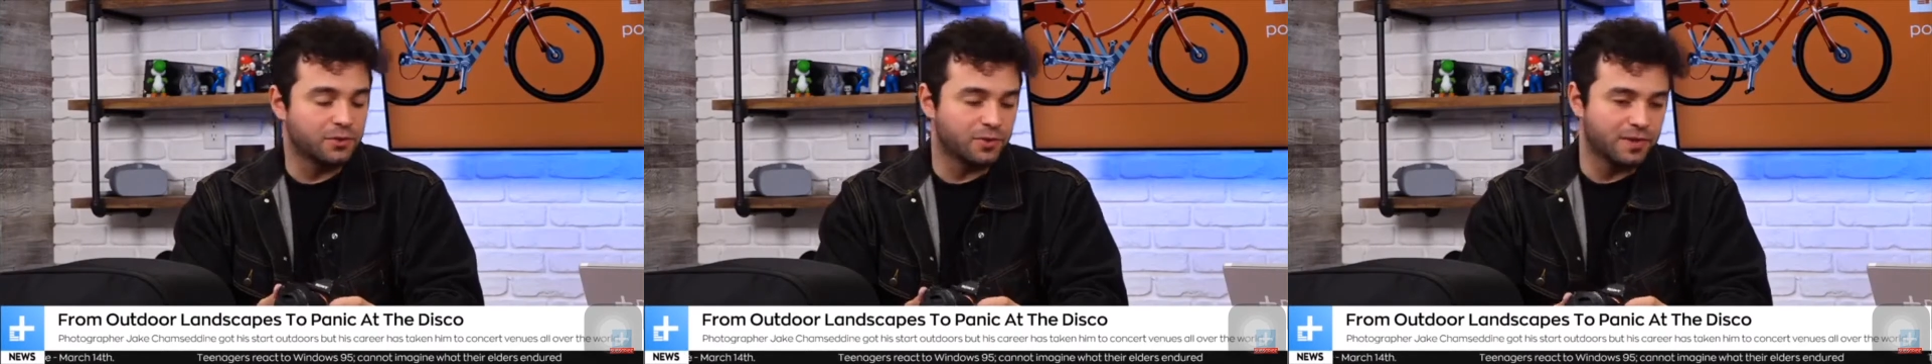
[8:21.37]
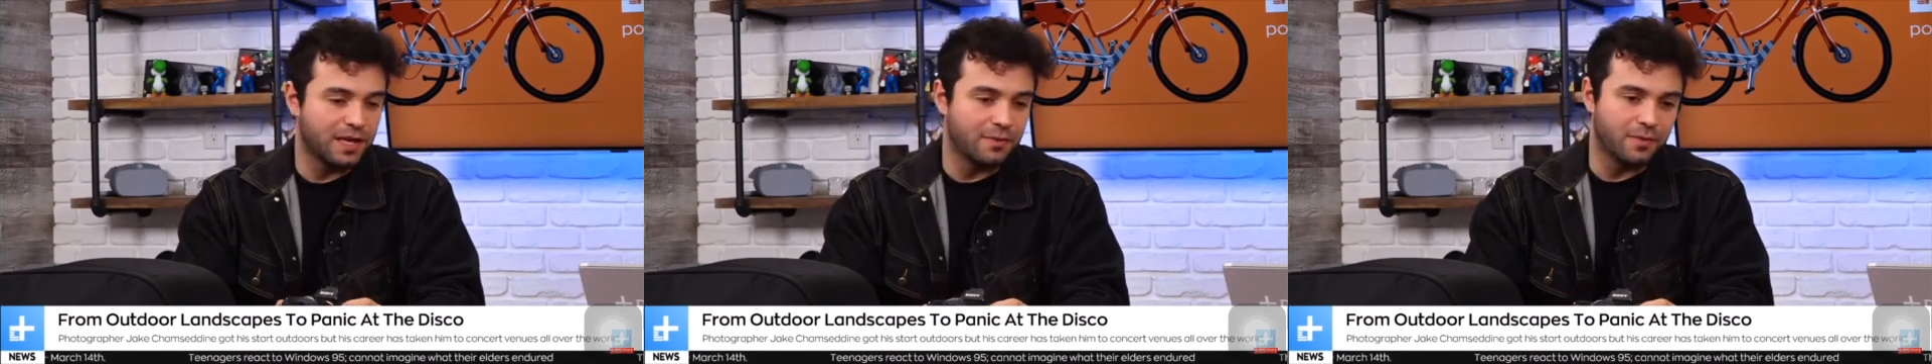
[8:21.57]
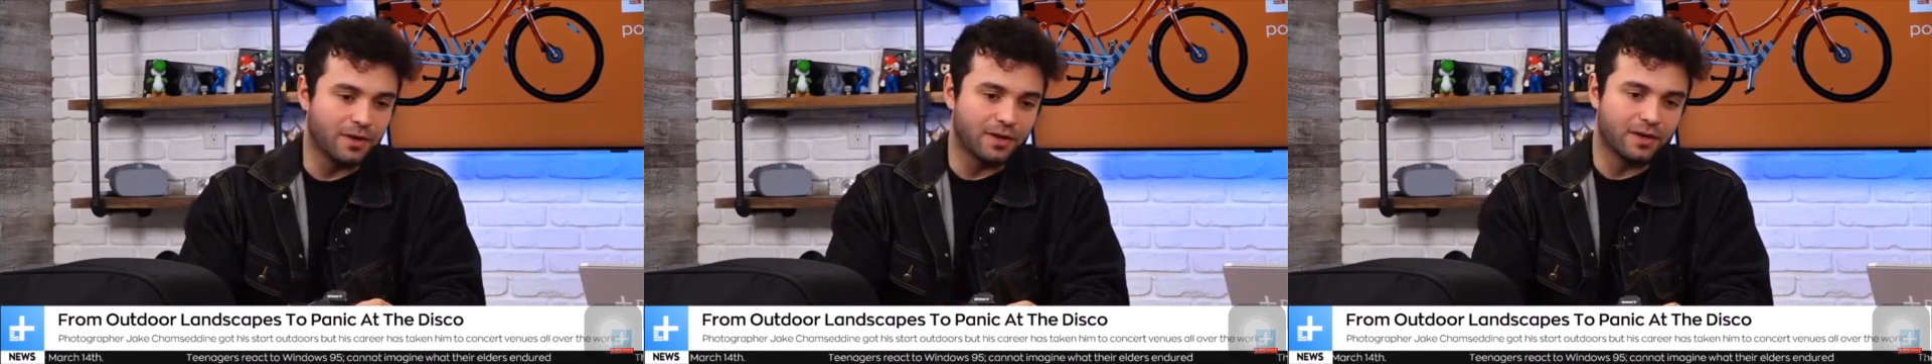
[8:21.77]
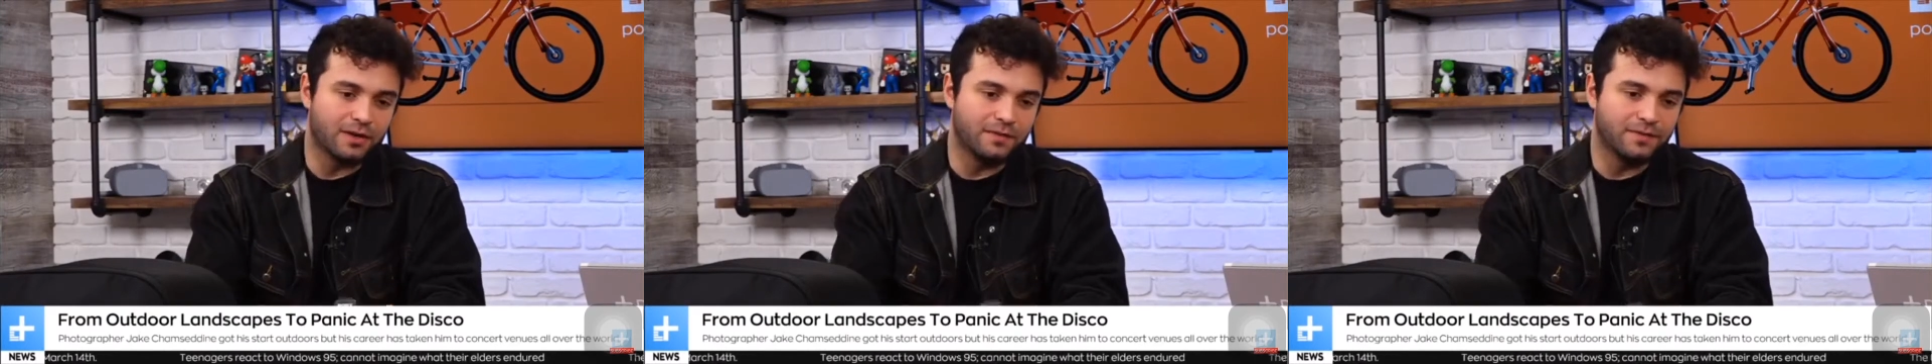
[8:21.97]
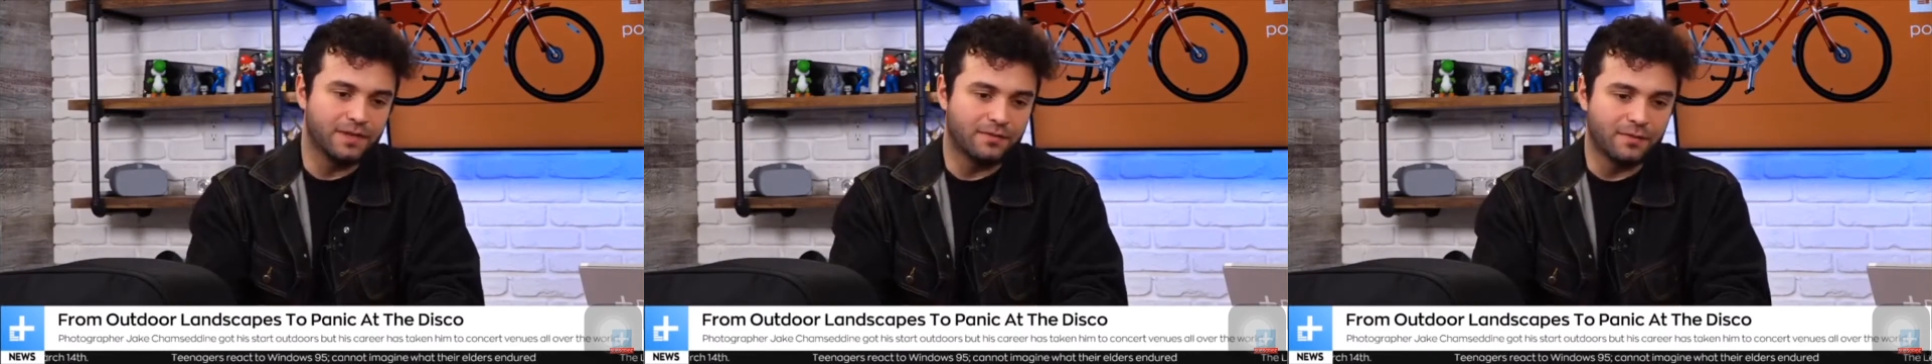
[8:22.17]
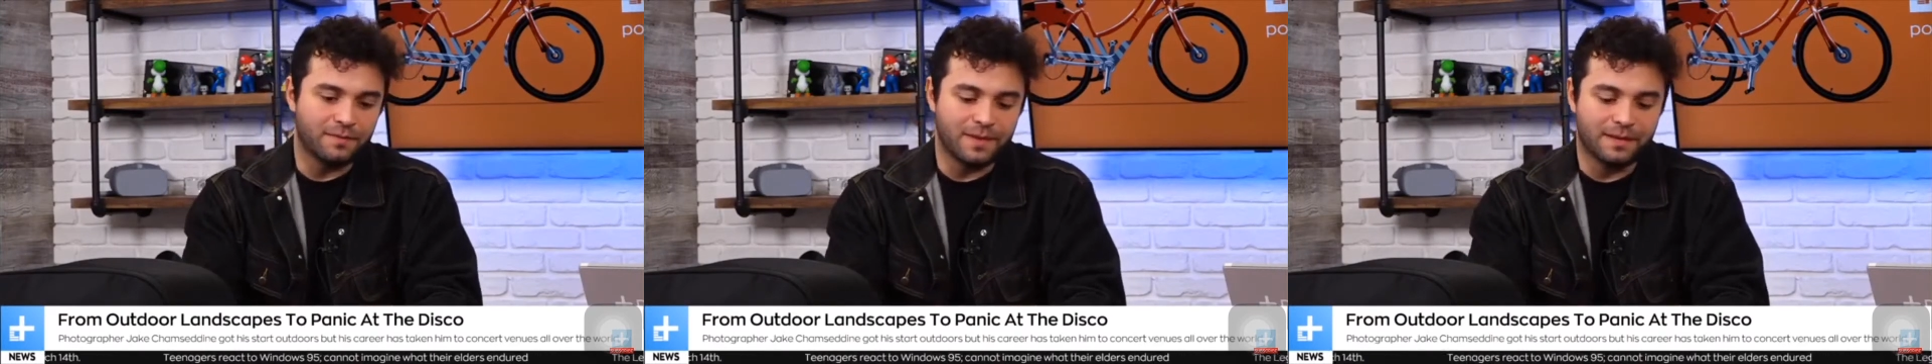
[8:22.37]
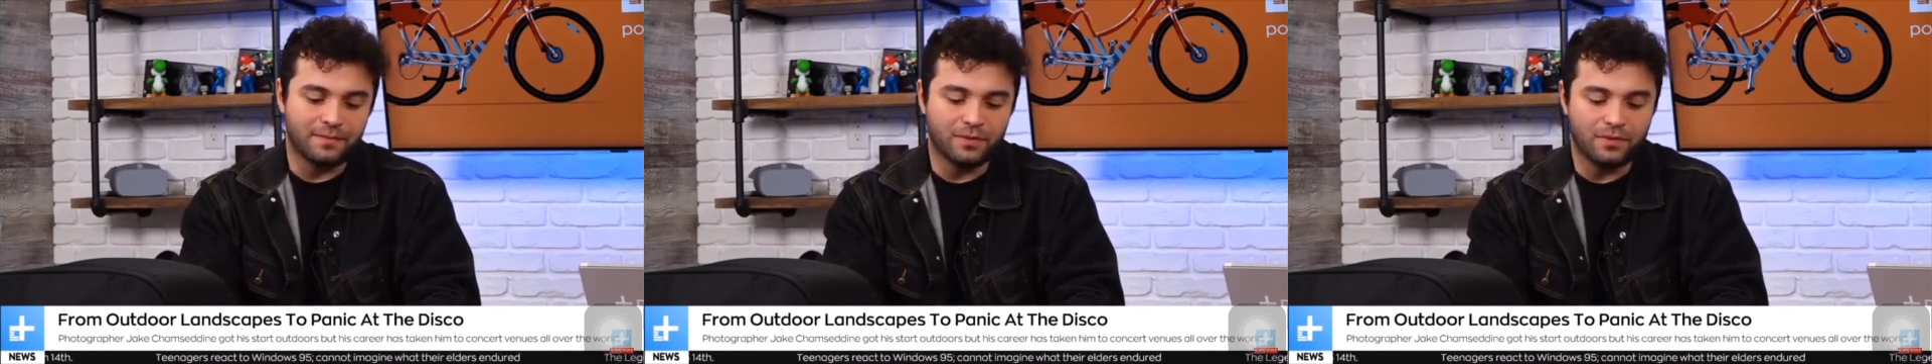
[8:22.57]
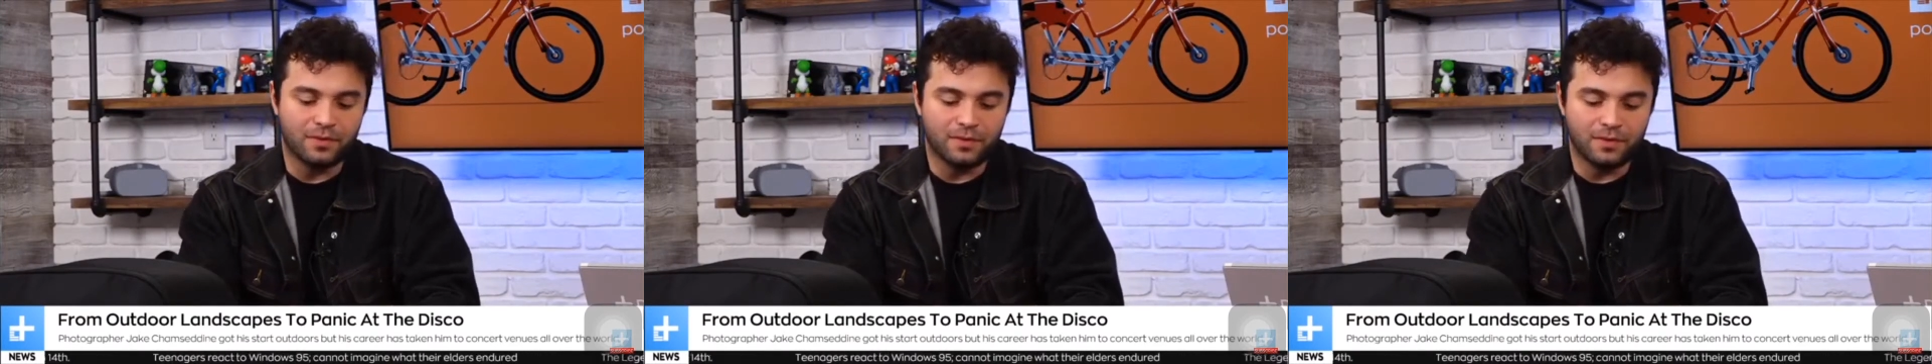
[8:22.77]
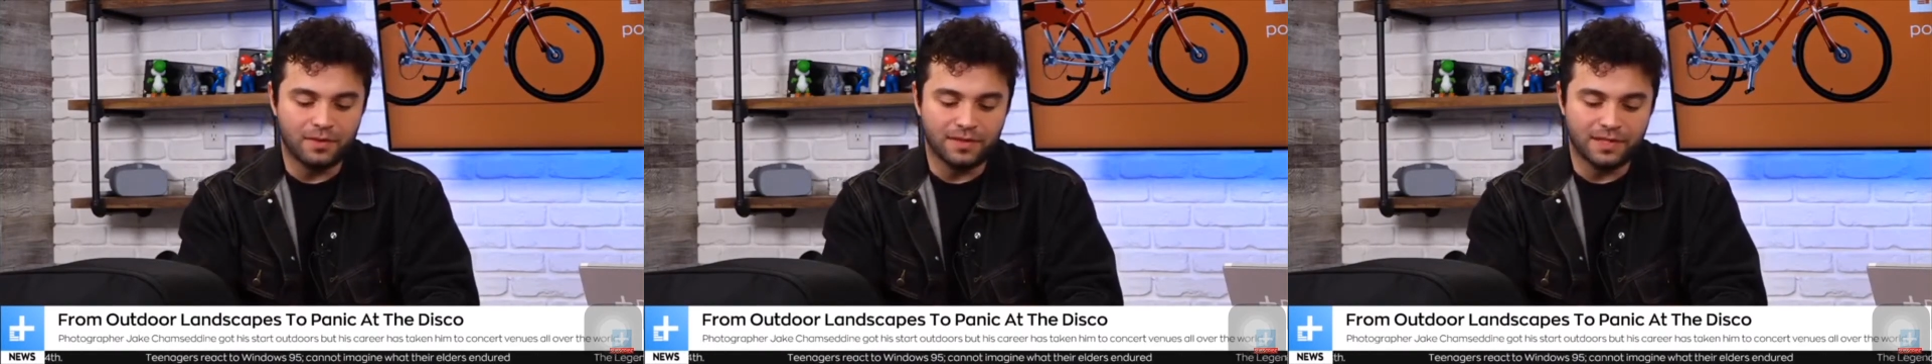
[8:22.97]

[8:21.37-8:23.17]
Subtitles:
social network of different people,